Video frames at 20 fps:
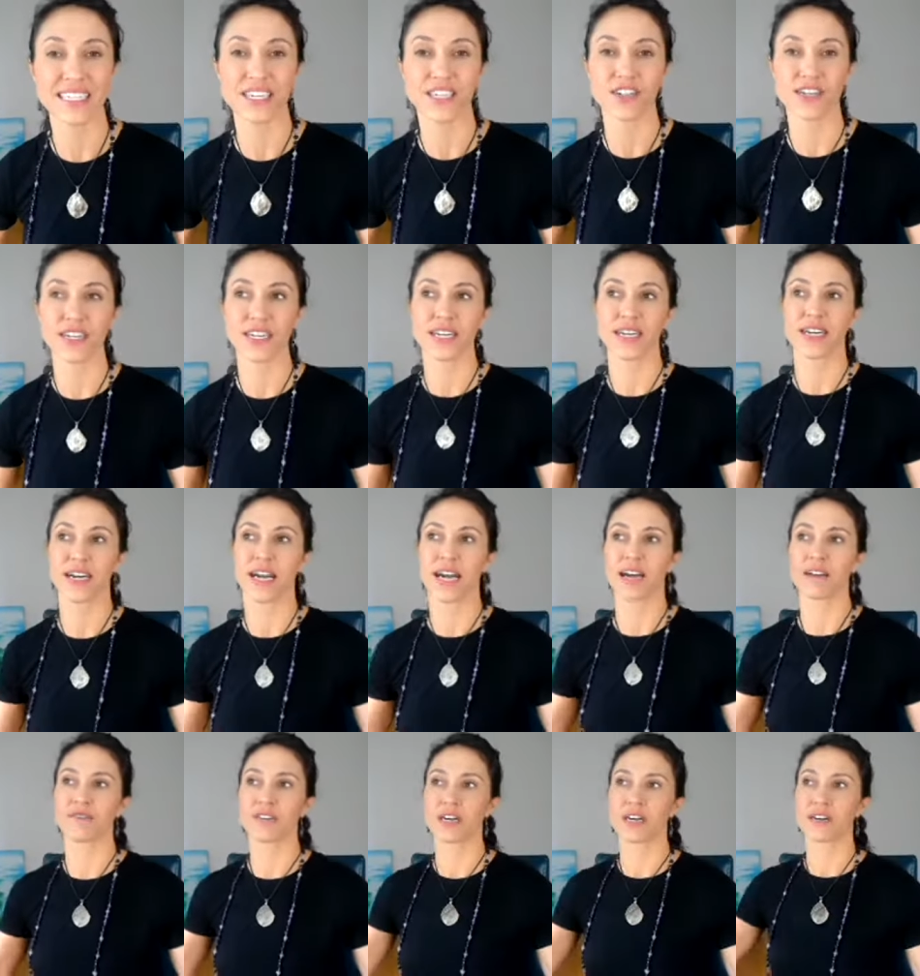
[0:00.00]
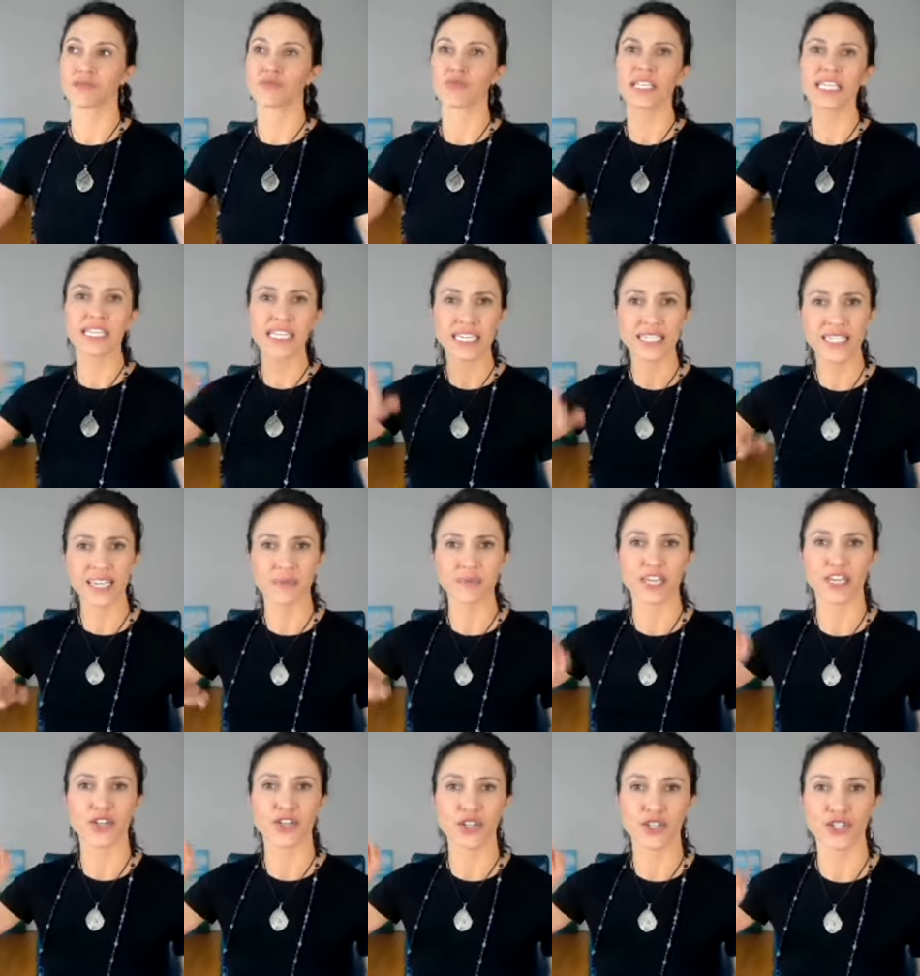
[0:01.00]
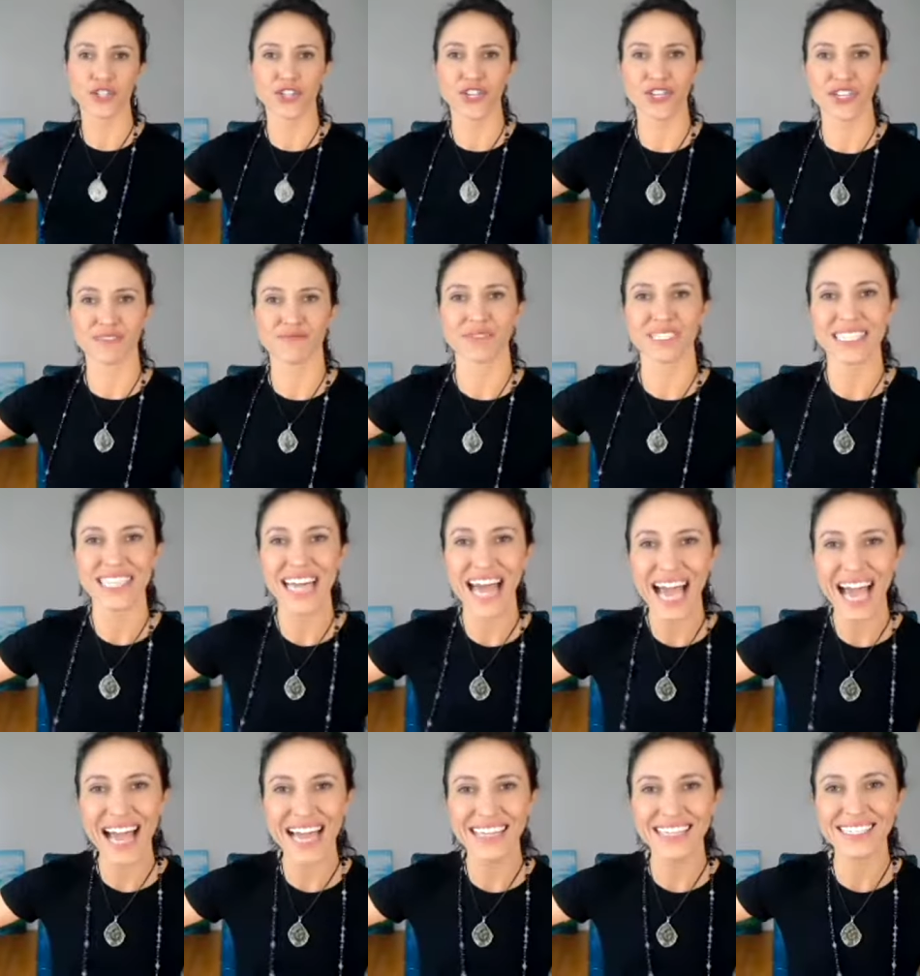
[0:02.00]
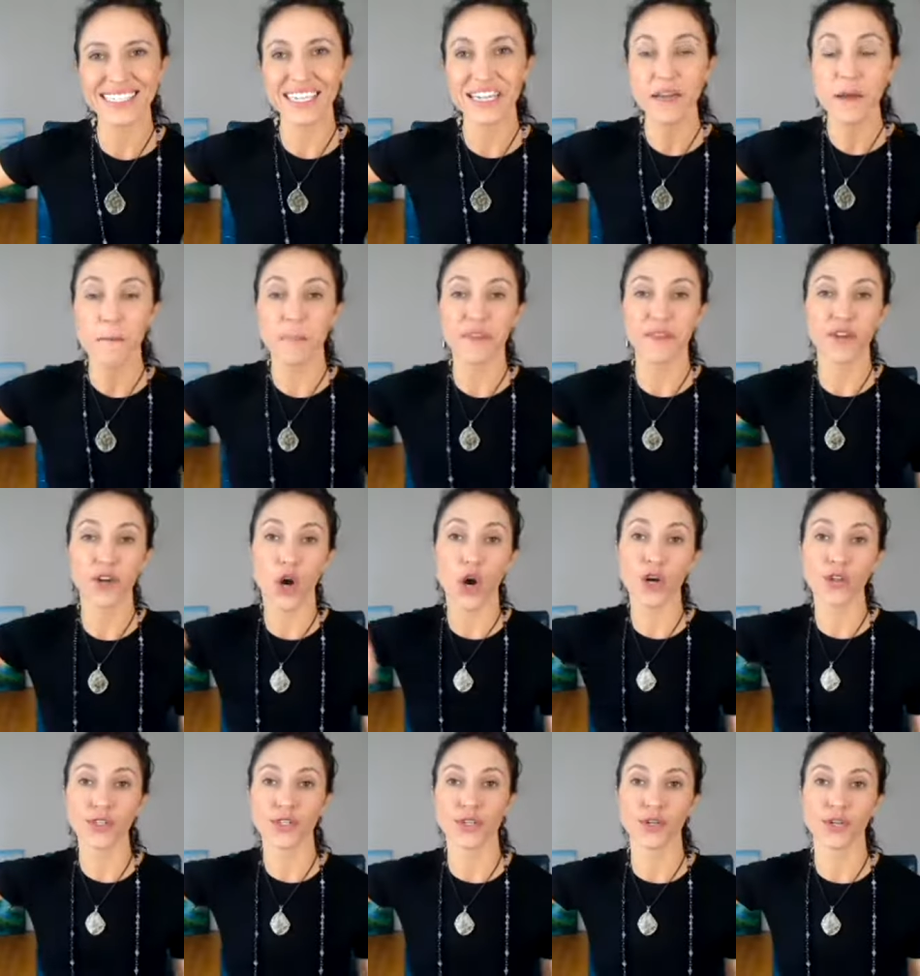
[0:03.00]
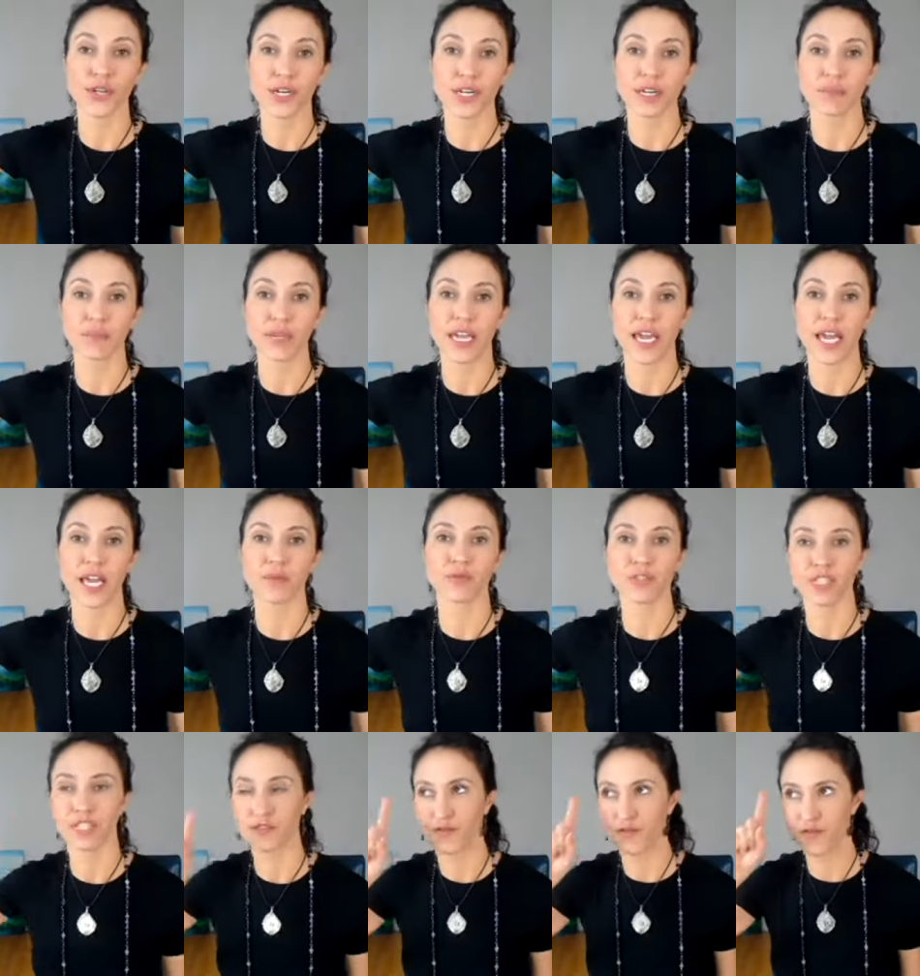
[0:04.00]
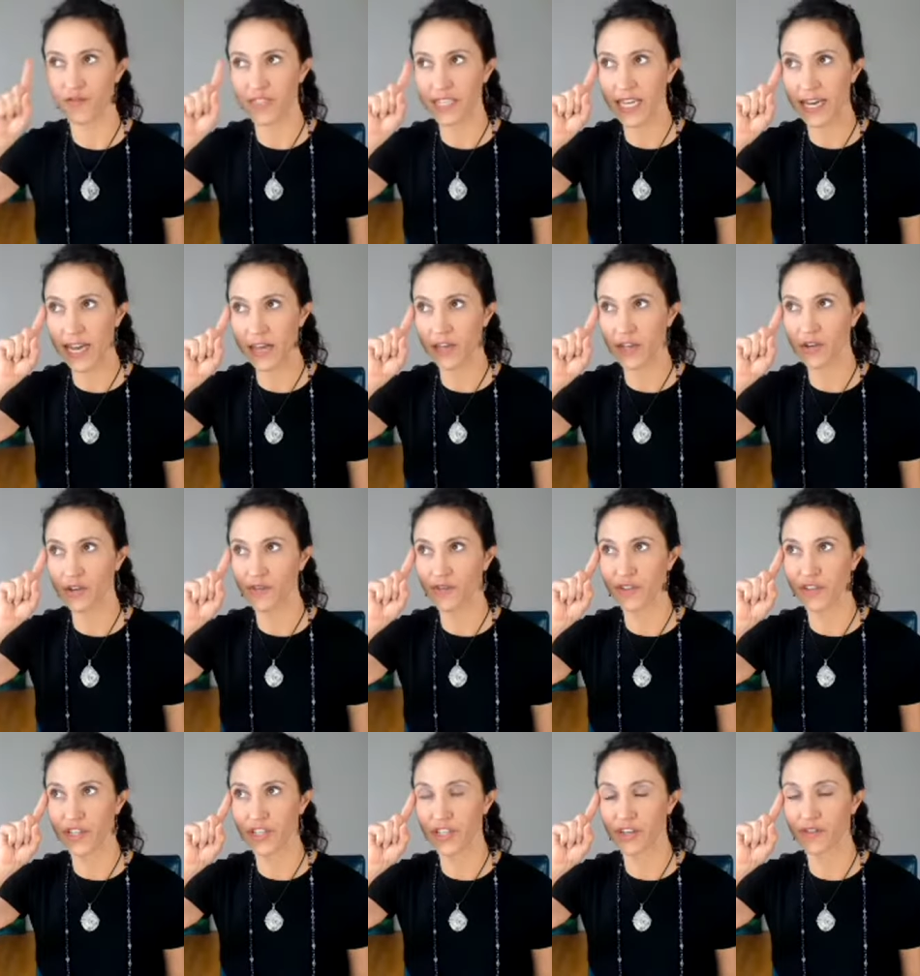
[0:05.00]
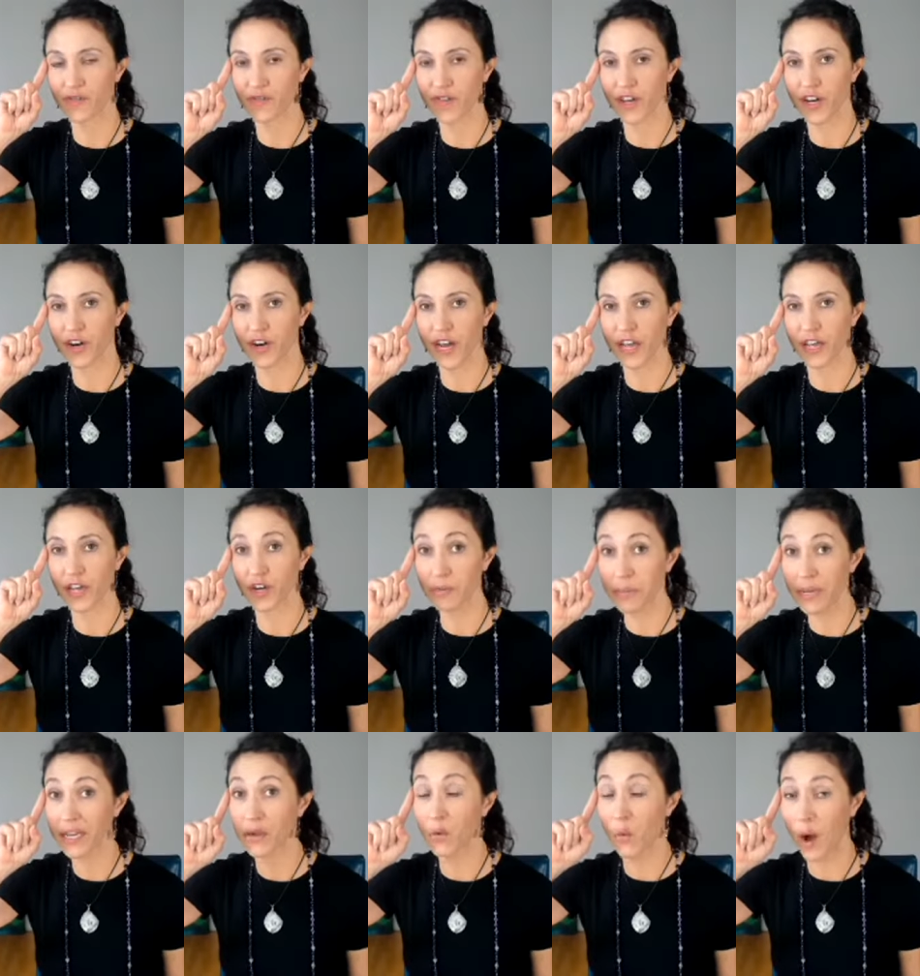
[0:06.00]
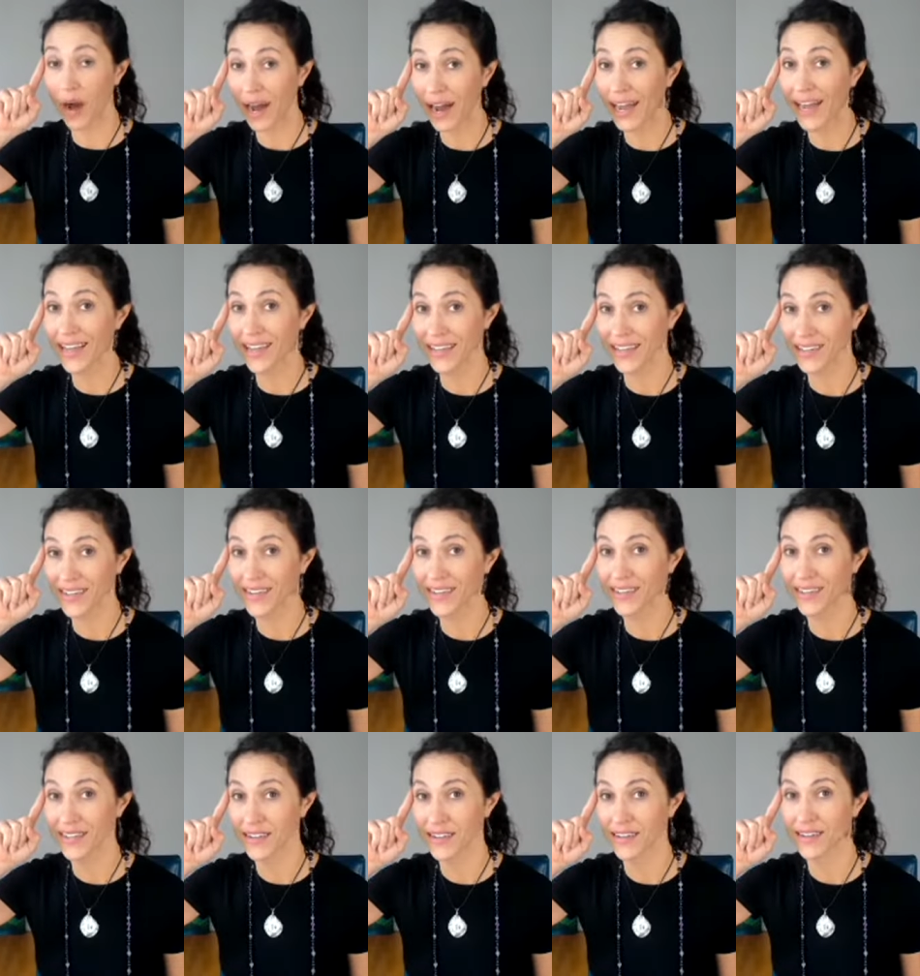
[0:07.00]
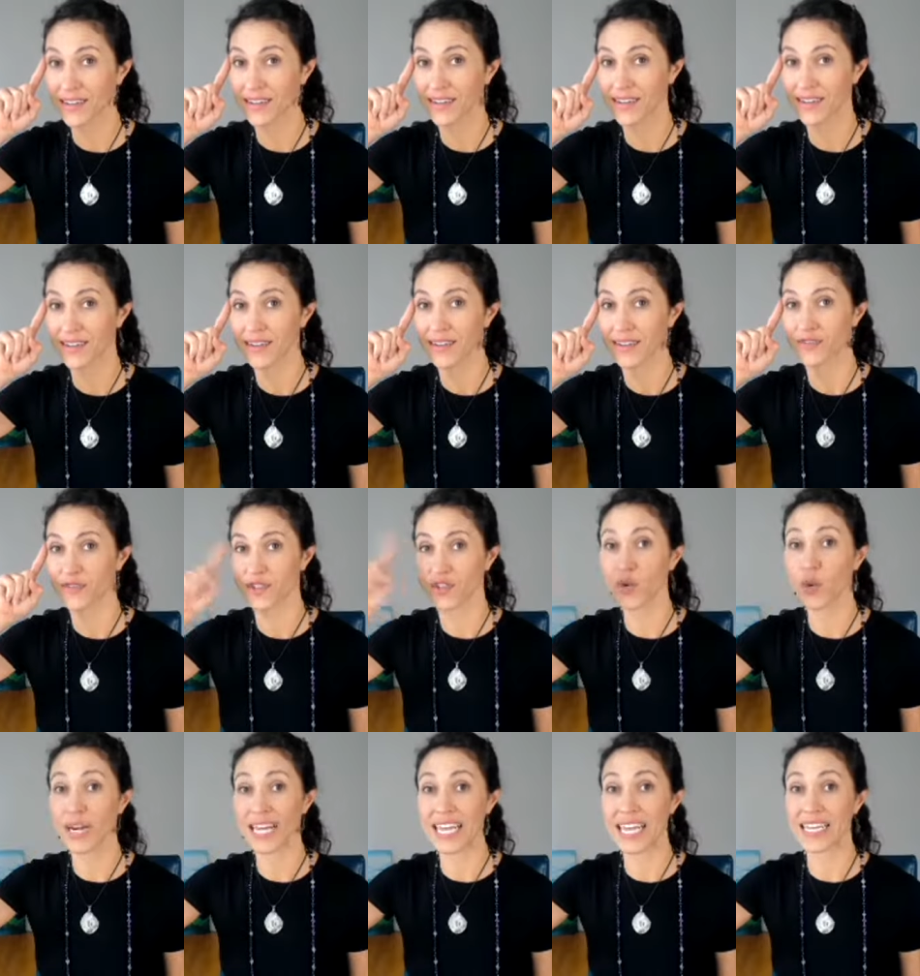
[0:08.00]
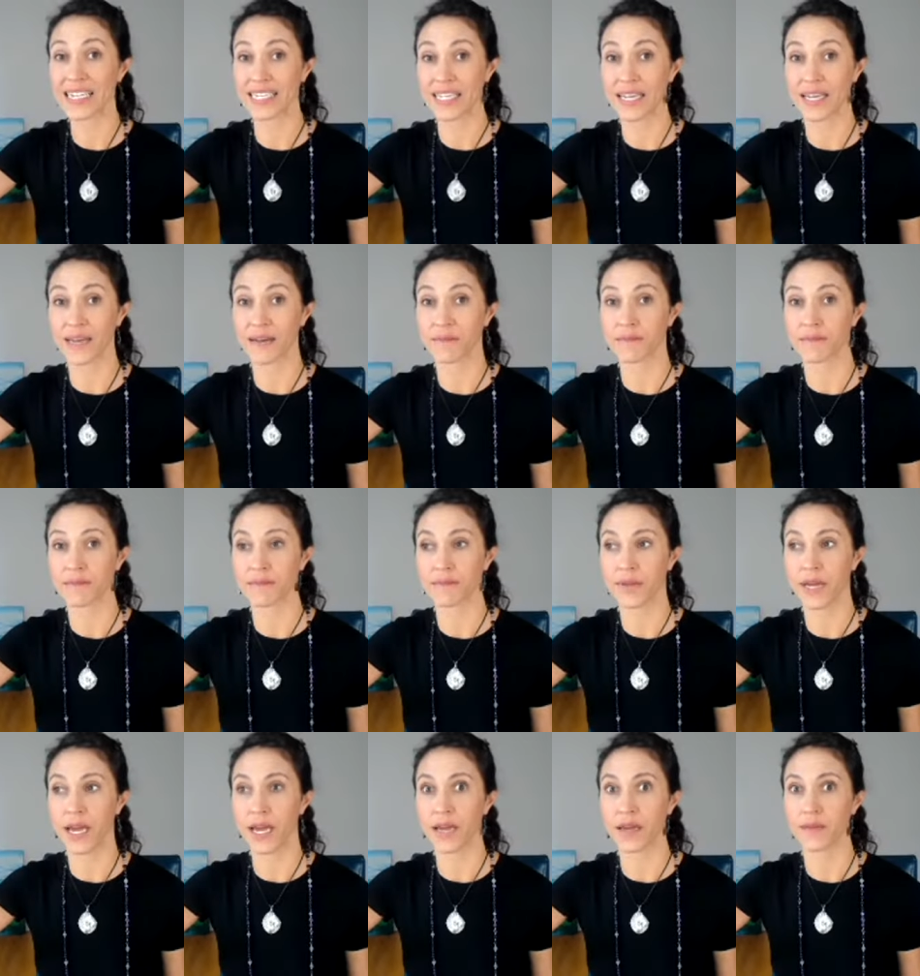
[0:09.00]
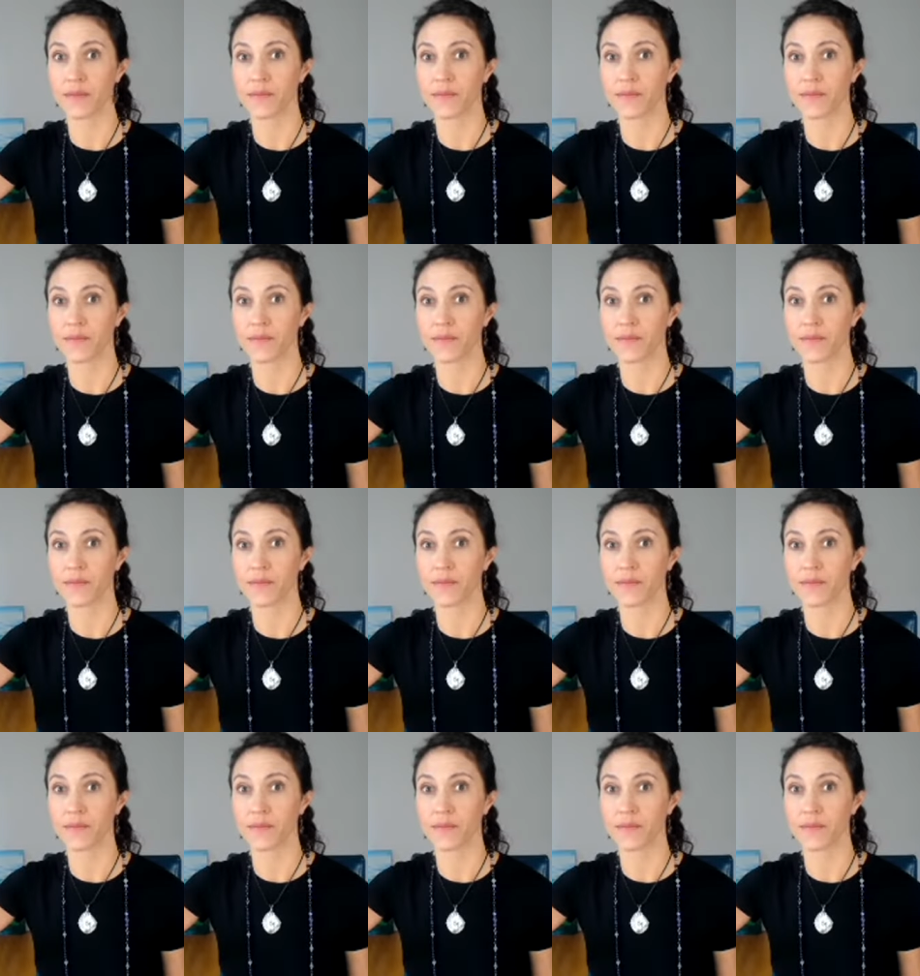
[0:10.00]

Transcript: You're going to have a really nice time to get nurtured and relaxed, but then also going to be able to set out your vision and figure out your big why for 2018. Okay.